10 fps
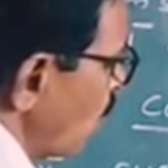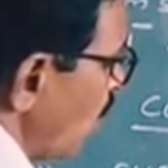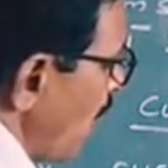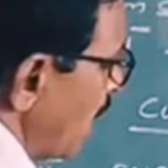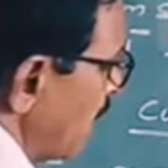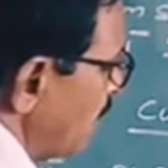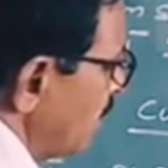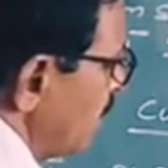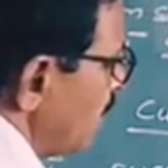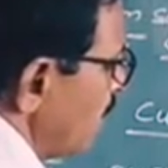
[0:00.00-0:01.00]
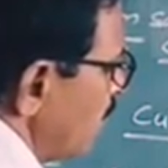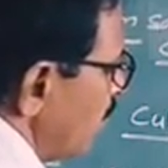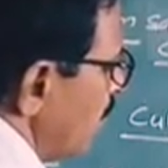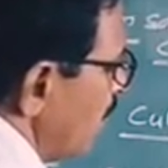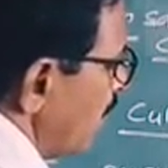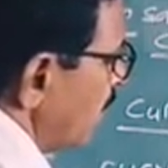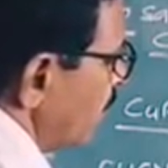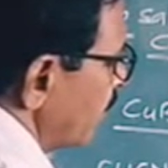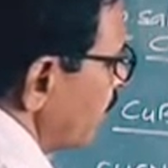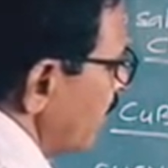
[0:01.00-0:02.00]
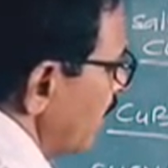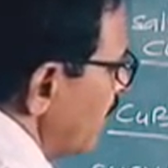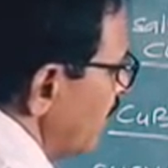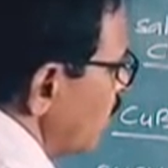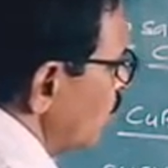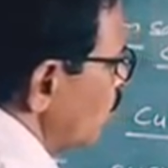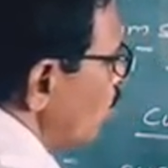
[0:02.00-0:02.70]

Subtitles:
chloride plus N2.